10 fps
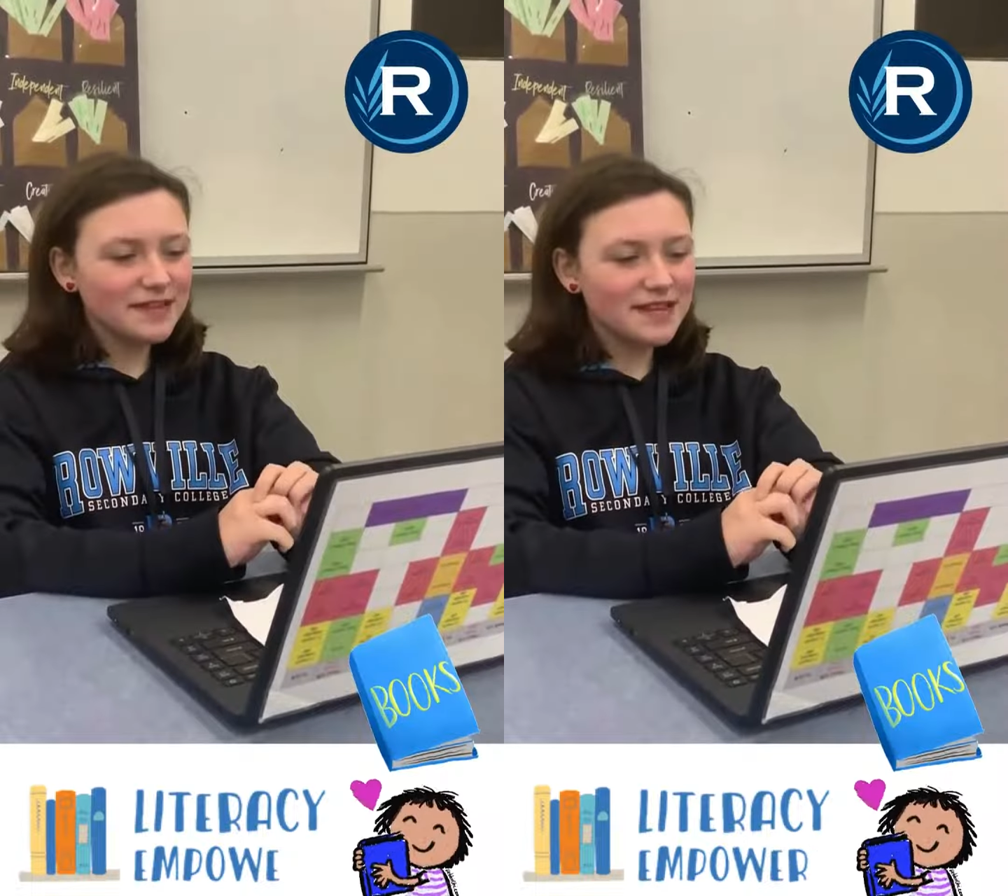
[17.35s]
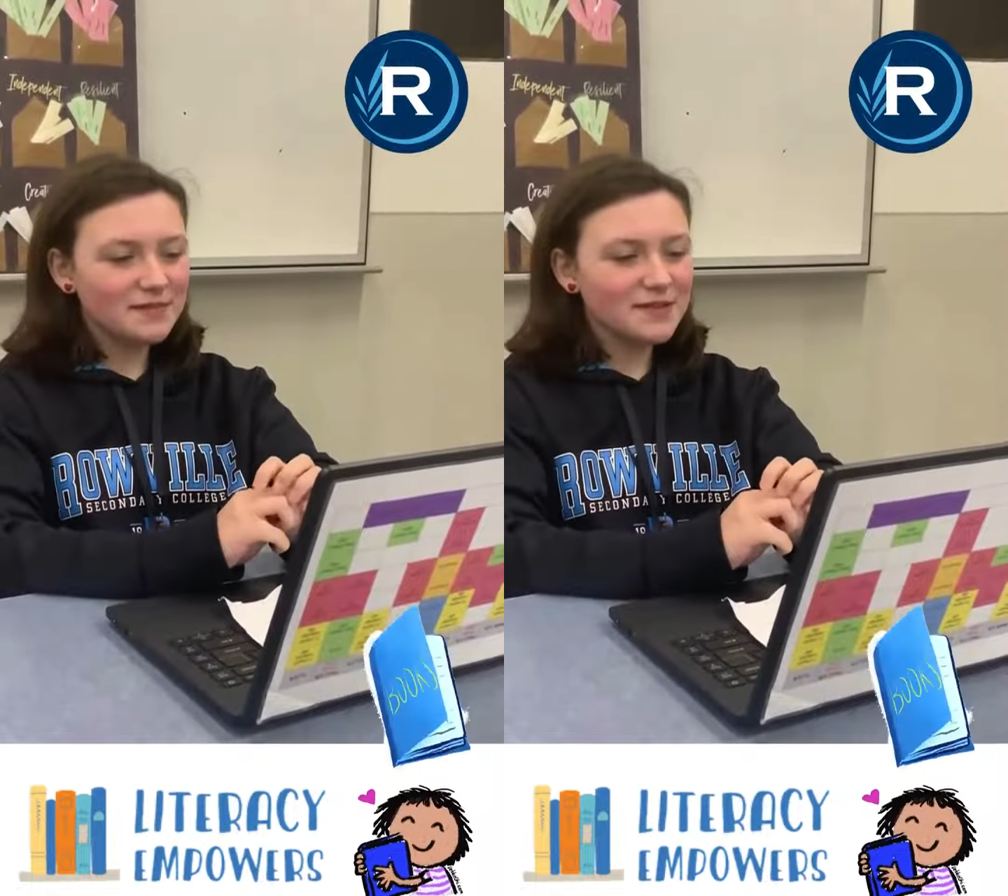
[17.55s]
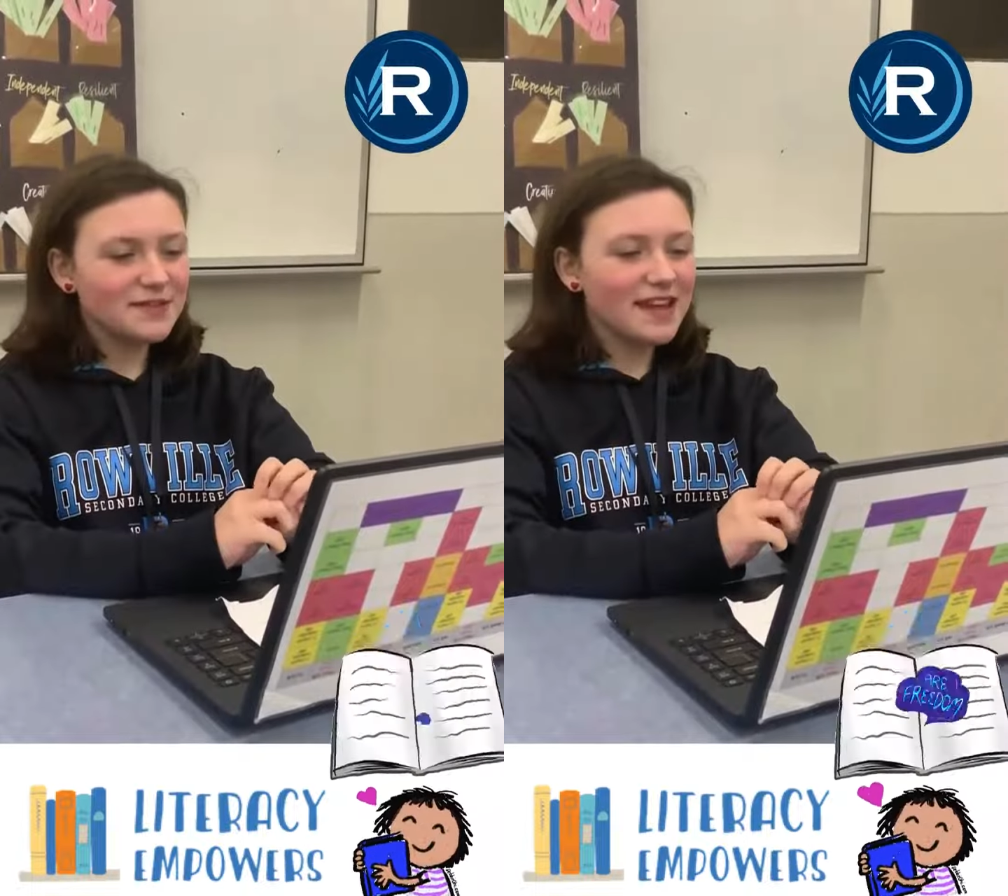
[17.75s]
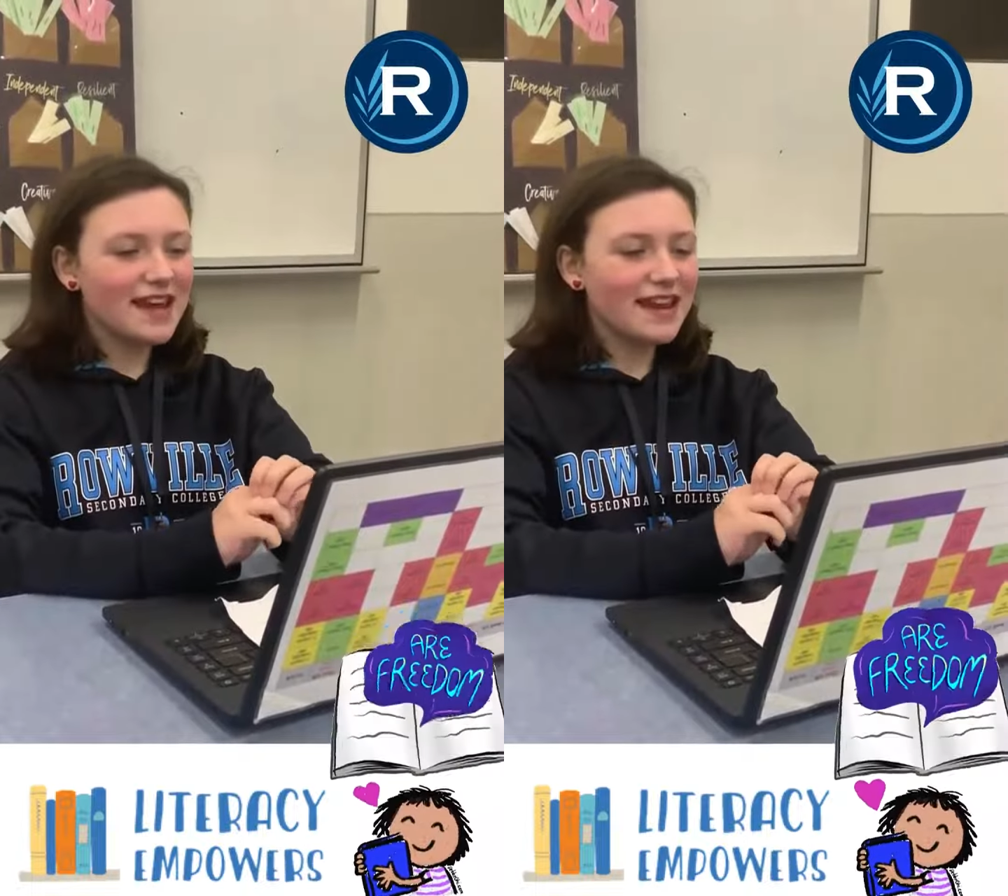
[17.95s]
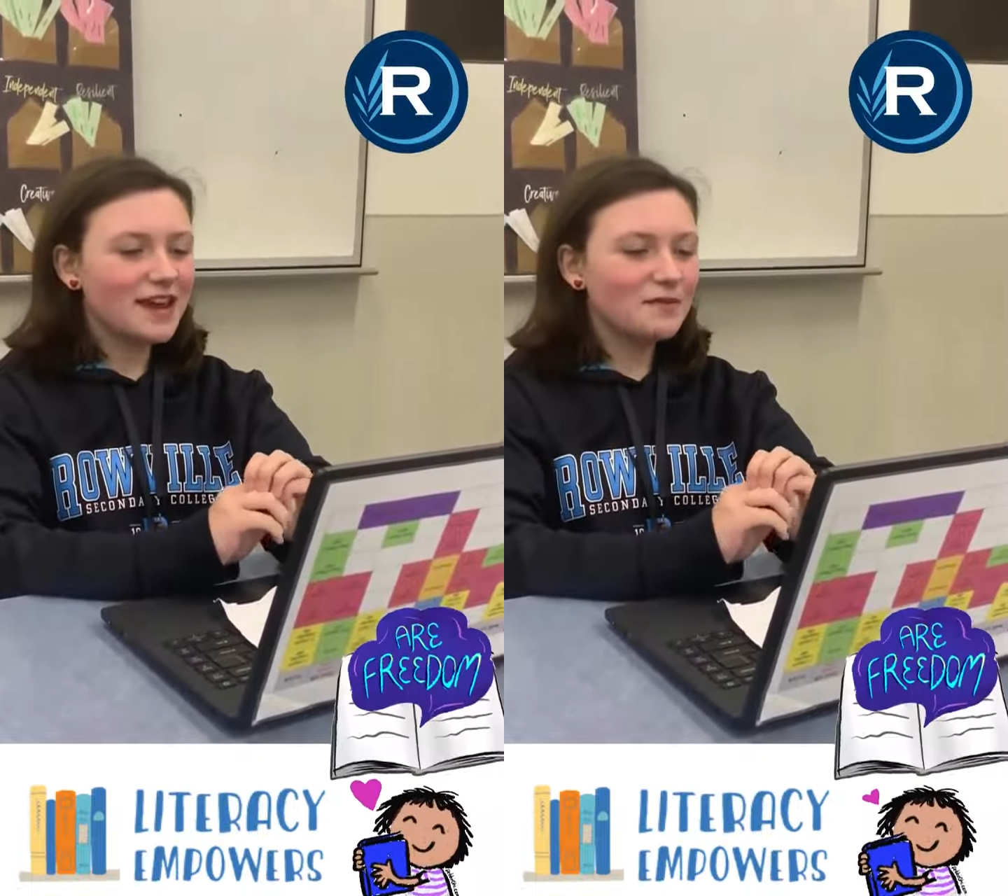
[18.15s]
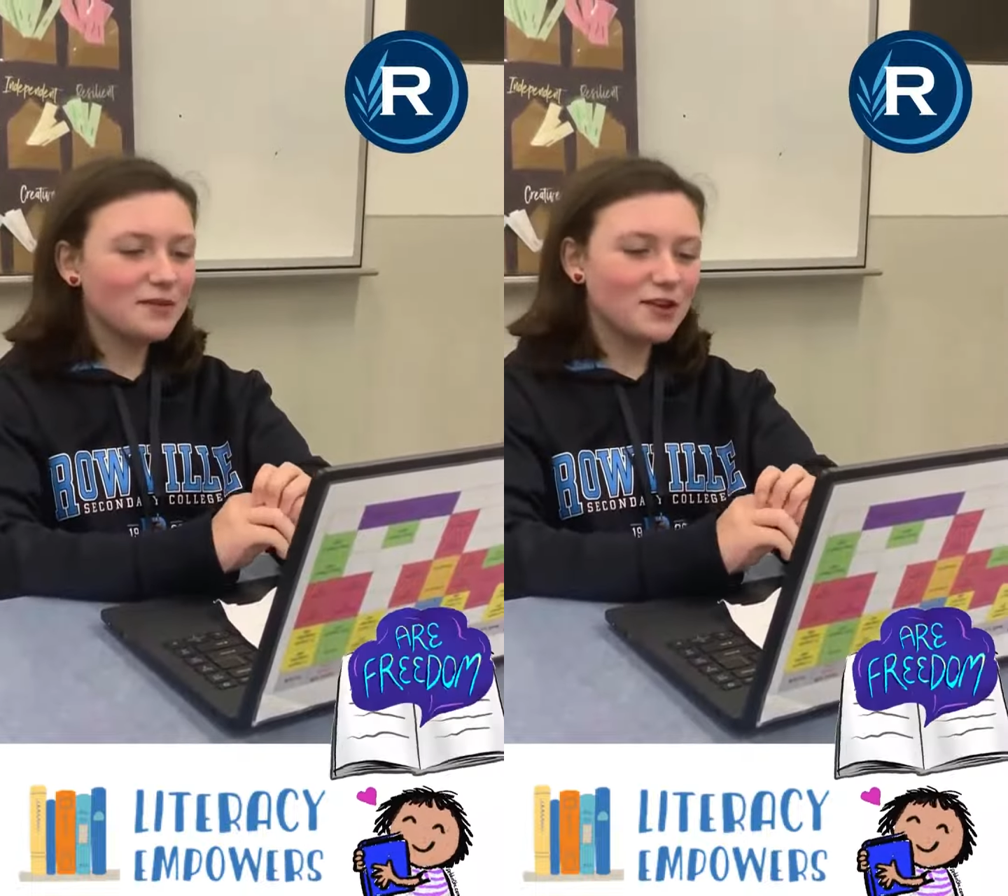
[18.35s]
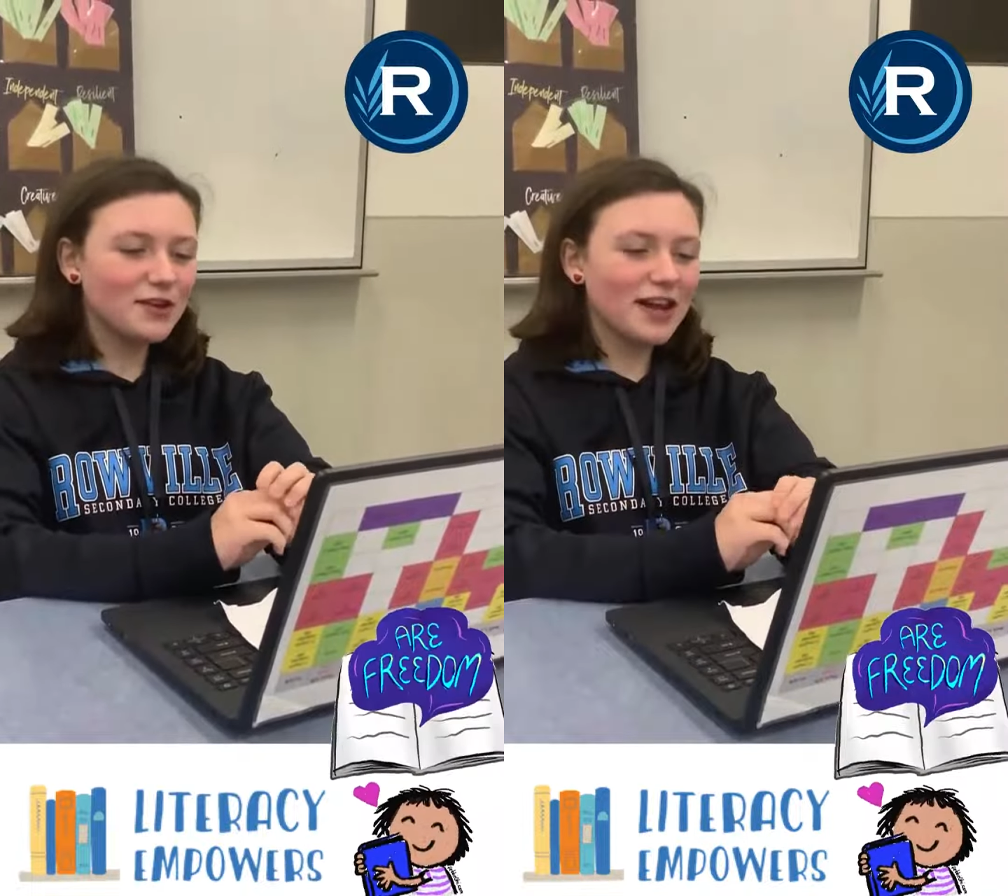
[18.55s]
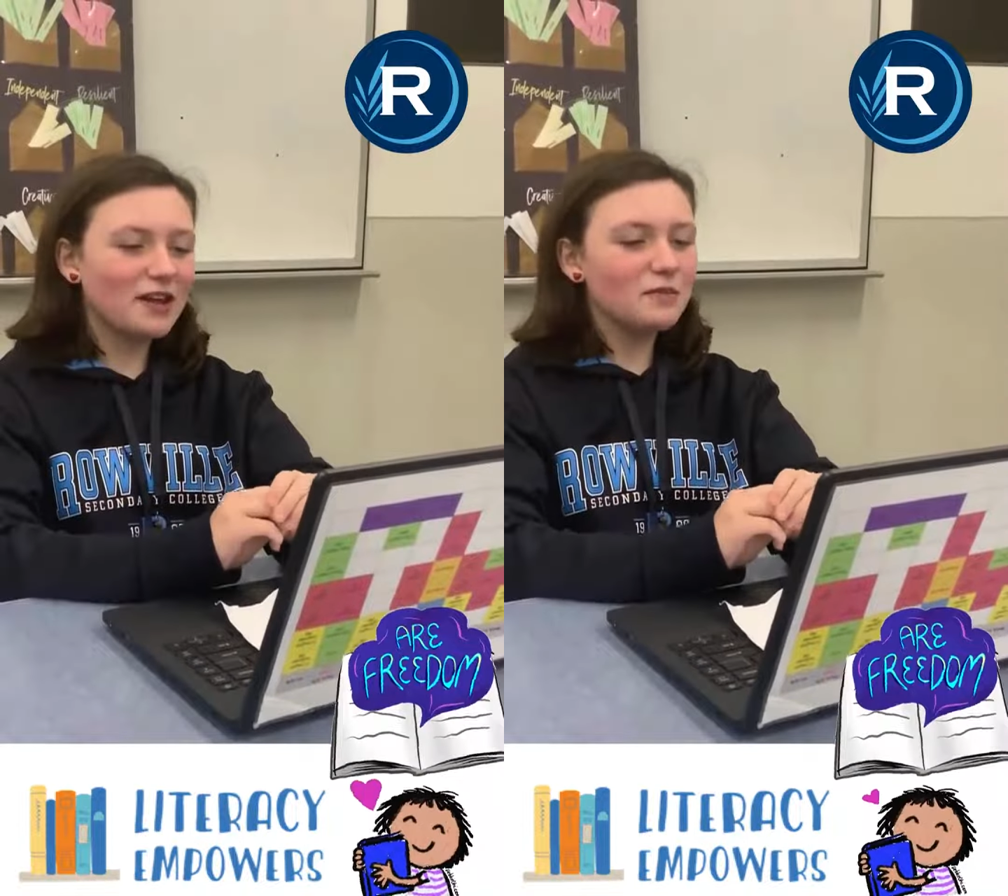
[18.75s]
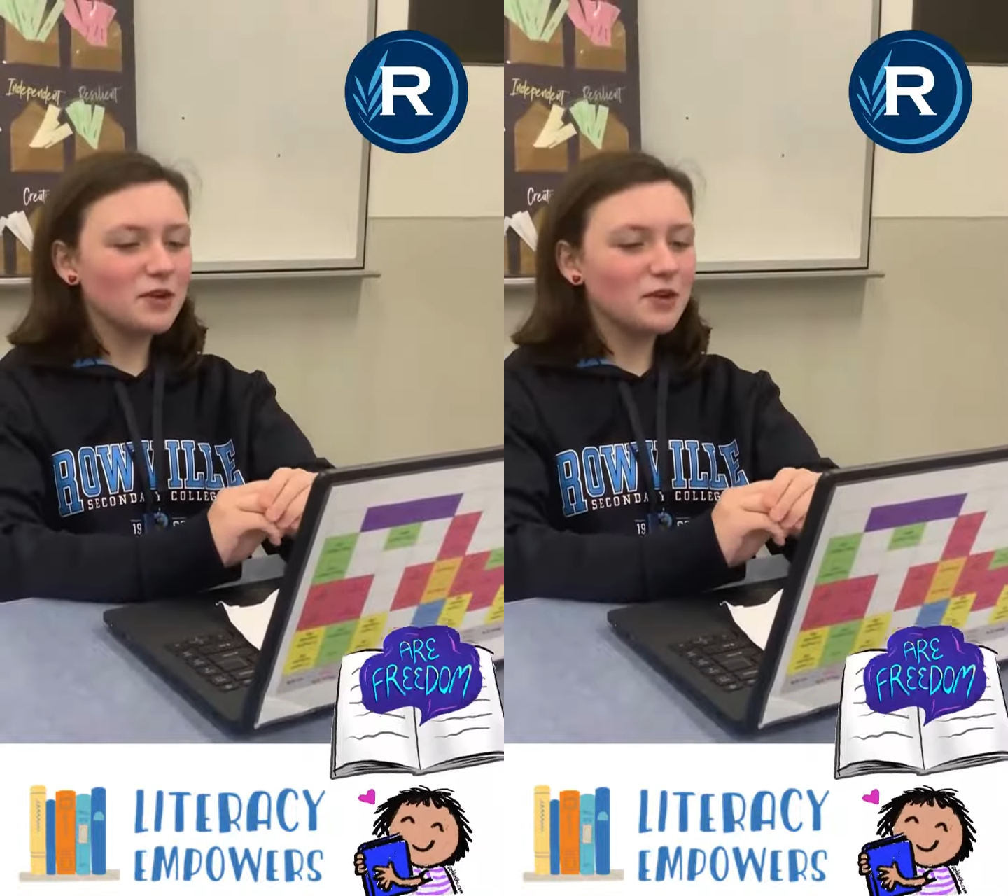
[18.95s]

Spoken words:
tips on how to help you help